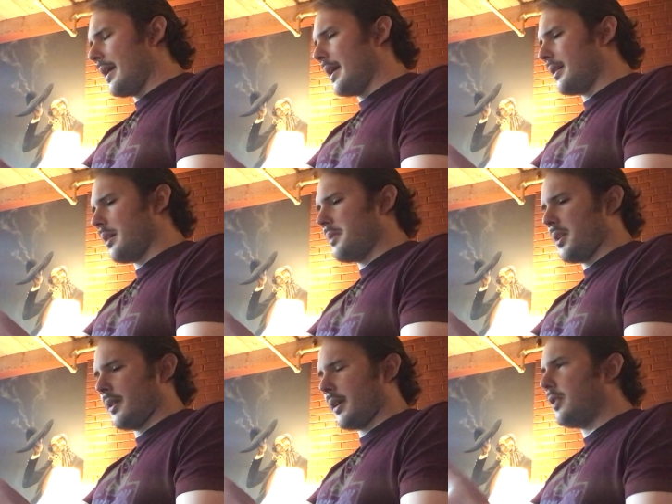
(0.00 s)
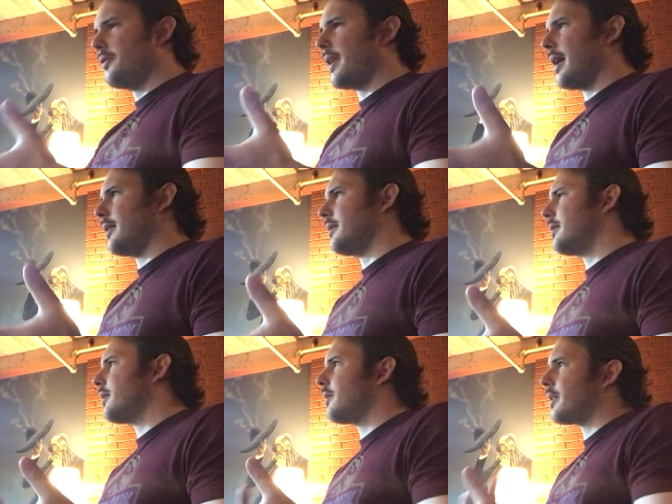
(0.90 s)
and I mean, like you've had
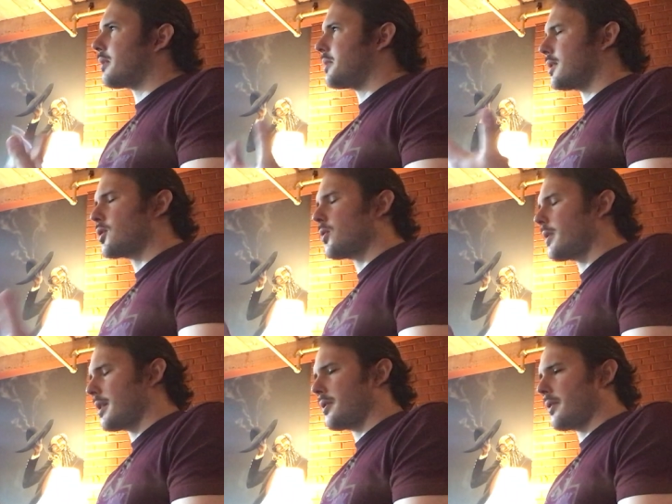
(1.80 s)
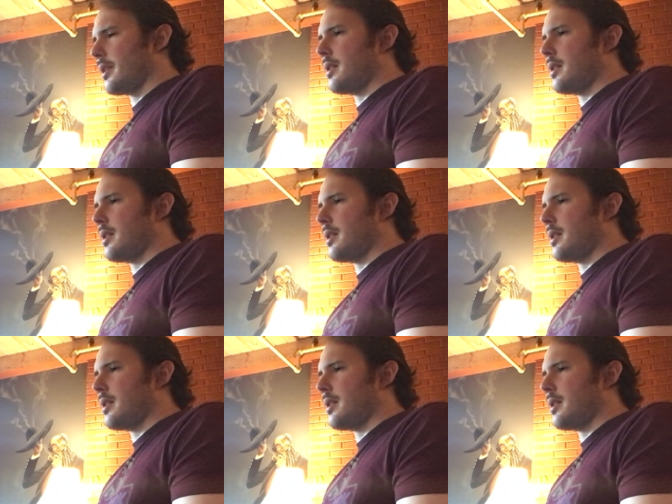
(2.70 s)
there have been stories over the